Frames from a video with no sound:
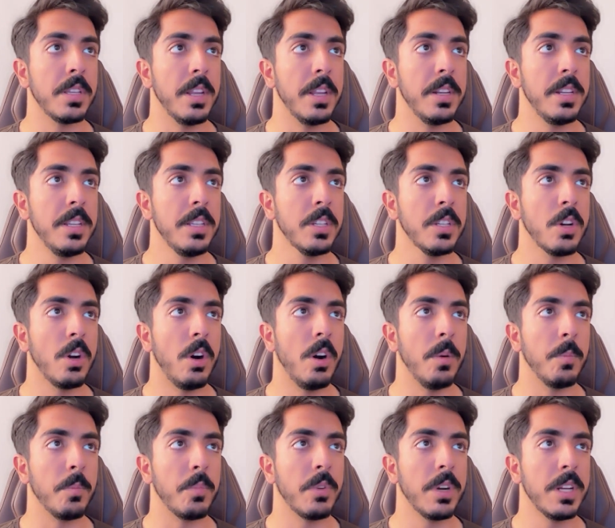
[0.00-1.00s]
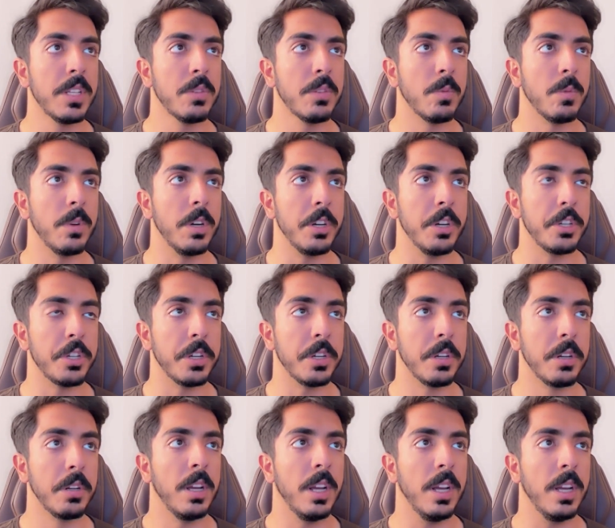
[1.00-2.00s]
and this compressed
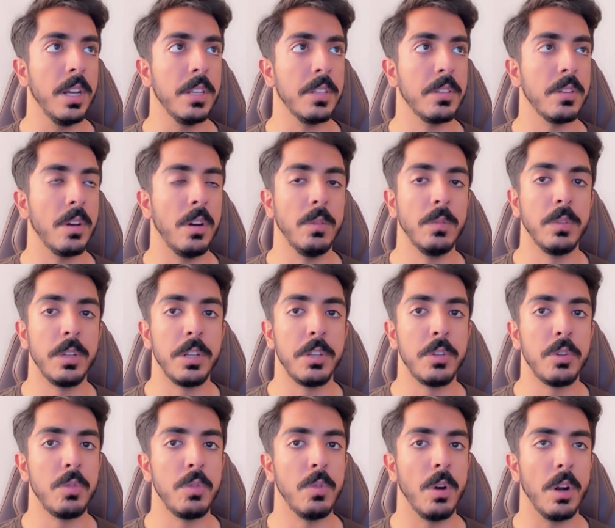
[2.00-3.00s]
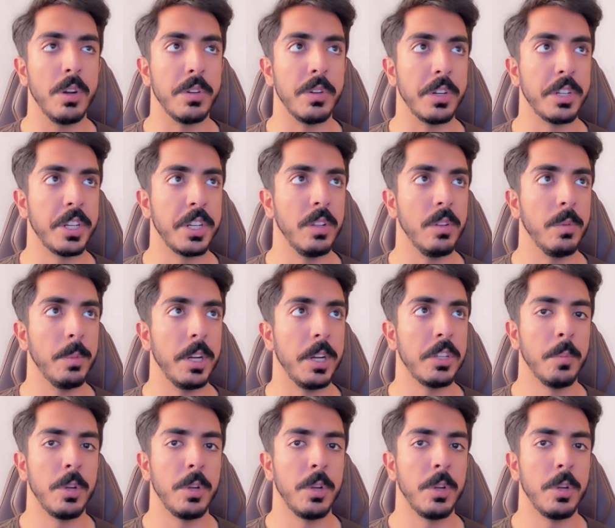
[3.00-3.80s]
version has only 200 kilobytes.